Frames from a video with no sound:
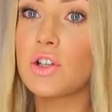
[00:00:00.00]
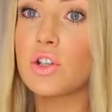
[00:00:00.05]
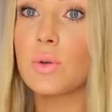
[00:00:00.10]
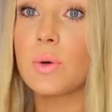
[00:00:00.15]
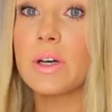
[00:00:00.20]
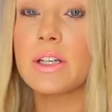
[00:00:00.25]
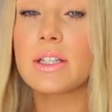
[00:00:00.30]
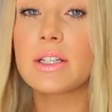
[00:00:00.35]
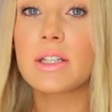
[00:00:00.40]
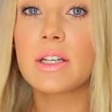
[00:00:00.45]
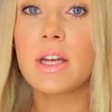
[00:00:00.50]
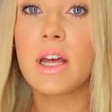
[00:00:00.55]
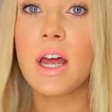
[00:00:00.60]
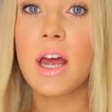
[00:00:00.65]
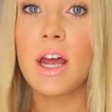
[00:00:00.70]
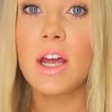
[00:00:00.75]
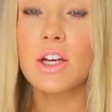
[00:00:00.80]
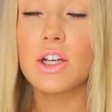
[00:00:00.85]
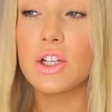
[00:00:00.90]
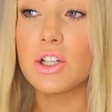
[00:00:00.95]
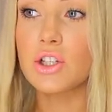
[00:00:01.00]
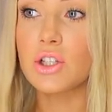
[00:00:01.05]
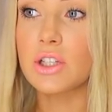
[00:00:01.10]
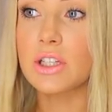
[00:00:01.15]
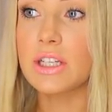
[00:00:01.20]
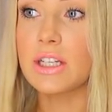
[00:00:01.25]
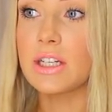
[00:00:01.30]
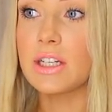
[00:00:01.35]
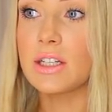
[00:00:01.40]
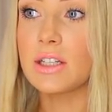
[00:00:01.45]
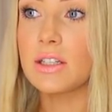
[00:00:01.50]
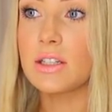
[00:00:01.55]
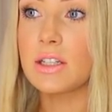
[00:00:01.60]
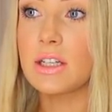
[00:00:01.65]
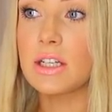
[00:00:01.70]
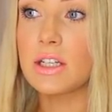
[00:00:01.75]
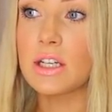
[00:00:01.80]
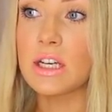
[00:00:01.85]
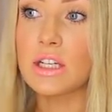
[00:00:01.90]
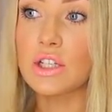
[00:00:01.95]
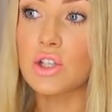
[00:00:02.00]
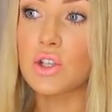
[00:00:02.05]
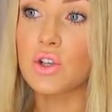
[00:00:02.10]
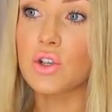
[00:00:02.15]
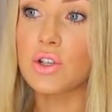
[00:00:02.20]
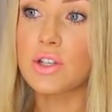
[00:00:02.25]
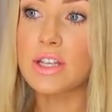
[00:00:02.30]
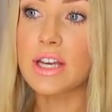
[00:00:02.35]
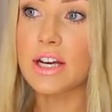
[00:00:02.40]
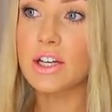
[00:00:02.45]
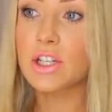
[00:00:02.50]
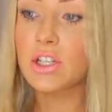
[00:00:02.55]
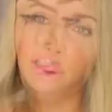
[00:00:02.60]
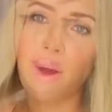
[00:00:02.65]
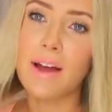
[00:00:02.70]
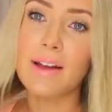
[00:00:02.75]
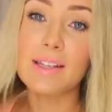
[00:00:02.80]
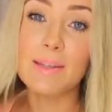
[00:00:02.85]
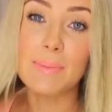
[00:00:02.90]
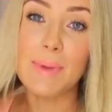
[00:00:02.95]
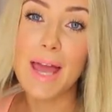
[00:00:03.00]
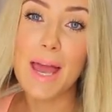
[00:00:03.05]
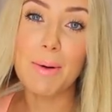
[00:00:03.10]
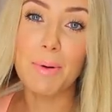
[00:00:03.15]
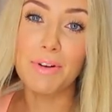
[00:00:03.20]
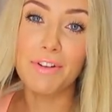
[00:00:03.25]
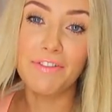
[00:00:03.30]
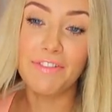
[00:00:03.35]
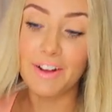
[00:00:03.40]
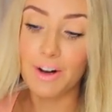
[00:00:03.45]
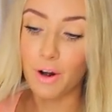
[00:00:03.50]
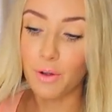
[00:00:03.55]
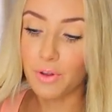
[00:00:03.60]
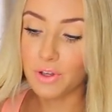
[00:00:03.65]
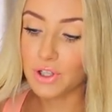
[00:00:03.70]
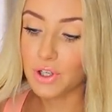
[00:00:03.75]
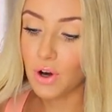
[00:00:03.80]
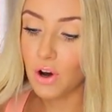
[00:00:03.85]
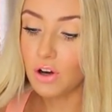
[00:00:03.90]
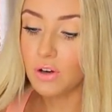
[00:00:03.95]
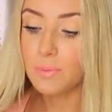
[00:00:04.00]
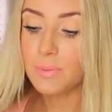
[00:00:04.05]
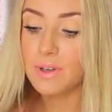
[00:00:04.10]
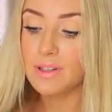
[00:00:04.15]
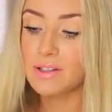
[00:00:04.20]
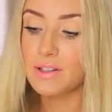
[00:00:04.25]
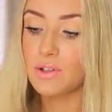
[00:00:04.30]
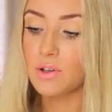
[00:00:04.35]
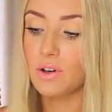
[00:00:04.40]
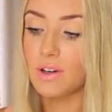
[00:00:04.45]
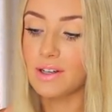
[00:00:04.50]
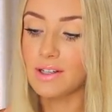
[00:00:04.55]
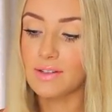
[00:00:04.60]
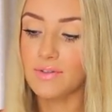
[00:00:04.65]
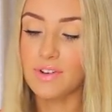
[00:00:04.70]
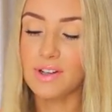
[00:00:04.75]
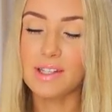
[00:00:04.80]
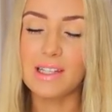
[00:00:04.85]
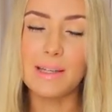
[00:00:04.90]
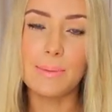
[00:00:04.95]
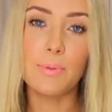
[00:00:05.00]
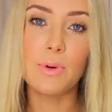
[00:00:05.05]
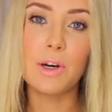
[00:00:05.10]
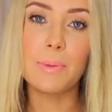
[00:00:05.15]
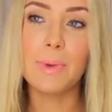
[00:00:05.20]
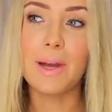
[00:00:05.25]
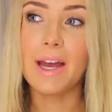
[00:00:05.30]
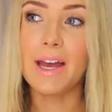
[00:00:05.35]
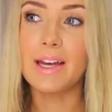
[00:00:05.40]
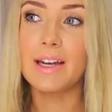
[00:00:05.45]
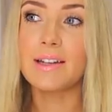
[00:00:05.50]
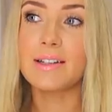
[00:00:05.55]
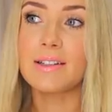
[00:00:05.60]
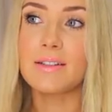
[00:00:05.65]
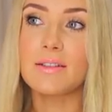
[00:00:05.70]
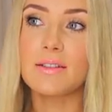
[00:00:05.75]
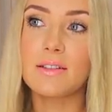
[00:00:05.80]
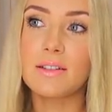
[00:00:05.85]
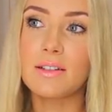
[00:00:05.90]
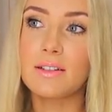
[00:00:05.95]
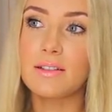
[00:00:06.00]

do it usually in two sections. My hair won't fit on the tong because the tong is very slippery. My hair doesn't